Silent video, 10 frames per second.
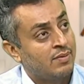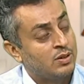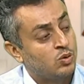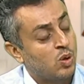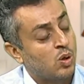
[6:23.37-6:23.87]

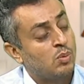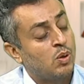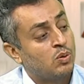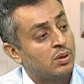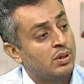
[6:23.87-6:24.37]
when you talk
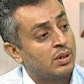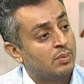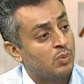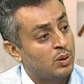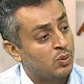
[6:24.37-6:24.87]
about
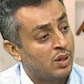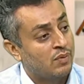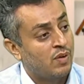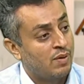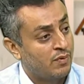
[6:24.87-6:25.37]

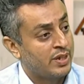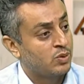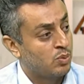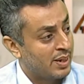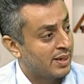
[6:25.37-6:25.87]
particular farm
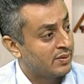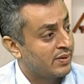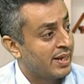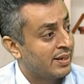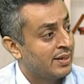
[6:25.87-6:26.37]
fresh
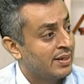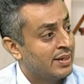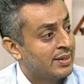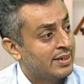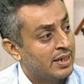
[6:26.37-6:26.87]
omega-3 egg,
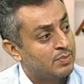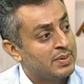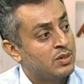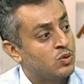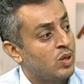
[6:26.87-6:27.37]
that
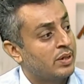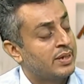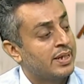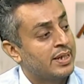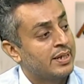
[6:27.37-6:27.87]
means you are
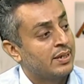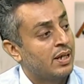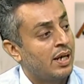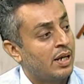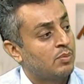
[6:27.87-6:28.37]

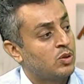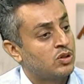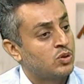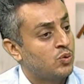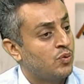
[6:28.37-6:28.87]
taking
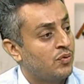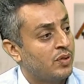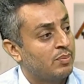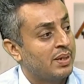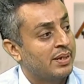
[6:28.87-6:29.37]
almost
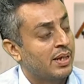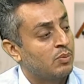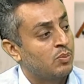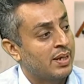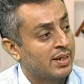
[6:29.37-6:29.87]
250
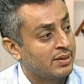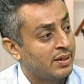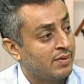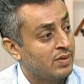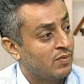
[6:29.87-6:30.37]
milligram
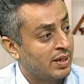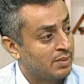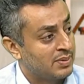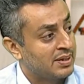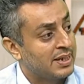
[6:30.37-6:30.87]
omega-3 with
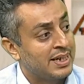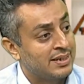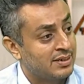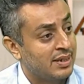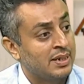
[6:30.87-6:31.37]
vitamin E
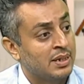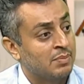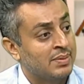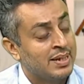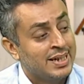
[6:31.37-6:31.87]
and
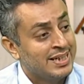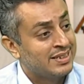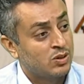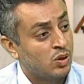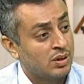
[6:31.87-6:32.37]
selenium.
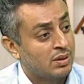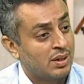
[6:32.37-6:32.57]
It's not